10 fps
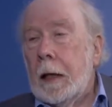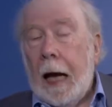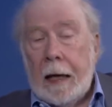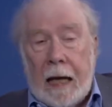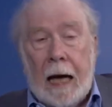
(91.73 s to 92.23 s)

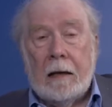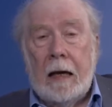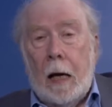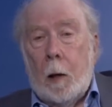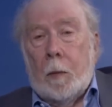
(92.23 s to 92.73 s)
And that
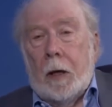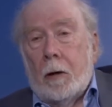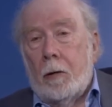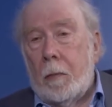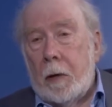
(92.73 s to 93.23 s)
helped
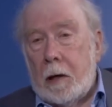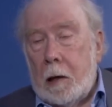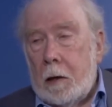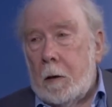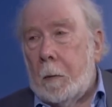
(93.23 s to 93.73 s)

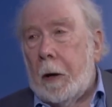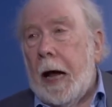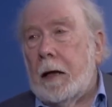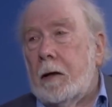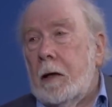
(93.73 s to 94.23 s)
enormously
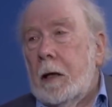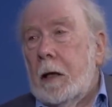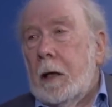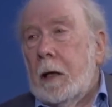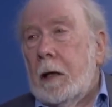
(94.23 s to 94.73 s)
spread
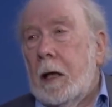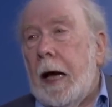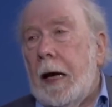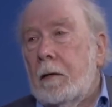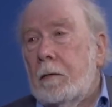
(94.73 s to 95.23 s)
the
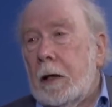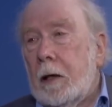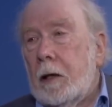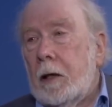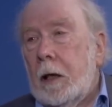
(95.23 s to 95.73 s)

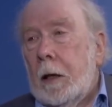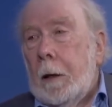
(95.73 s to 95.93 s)
language.